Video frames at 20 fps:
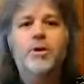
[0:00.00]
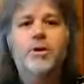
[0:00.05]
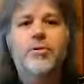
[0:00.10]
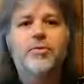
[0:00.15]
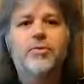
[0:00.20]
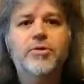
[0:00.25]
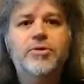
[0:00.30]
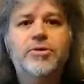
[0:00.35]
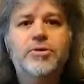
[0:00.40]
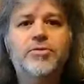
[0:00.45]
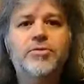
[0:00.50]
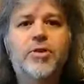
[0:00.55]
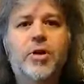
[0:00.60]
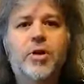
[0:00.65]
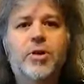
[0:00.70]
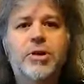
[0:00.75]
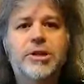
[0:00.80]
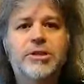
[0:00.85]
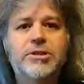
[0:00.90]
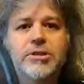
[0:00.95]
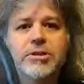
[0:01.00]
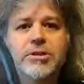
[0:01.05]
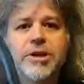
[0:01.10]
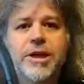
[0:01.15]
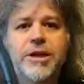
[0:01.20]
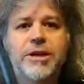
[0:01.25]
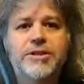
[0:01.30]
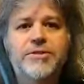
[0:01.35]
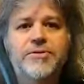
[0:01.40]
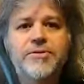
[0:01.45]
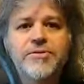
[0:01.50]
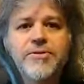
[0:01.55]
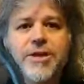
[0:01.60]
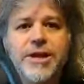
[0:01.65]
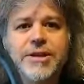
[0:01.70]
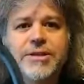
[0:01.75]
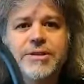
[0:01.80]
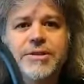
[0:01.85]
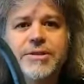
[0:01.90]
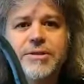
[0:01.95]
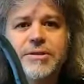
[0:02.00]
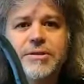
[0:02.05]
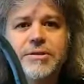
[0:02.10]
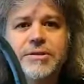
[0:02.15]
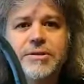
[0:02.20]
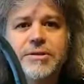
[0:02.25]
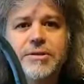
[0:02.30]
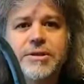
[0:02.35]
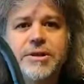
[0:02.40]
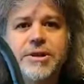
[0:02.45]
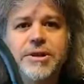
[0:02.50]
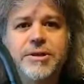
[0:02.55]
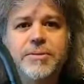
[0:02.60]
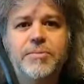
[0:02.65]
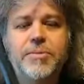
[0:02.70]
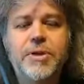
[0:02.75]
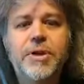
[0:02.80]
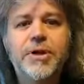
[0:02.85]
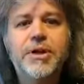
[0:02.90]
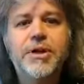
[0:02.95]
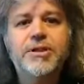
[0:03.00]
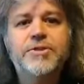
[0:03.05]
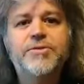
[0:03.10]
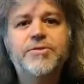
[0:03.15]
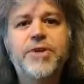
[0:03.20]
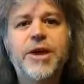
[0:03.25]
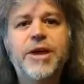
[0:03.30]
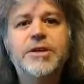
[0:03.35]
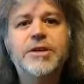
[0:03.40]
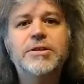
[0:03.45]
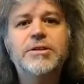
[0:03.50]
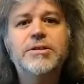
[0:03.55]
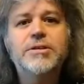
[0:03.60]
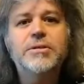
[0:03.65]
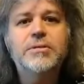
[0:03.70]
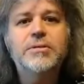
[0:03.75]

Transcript: First of all, let's look at his face. All right, his face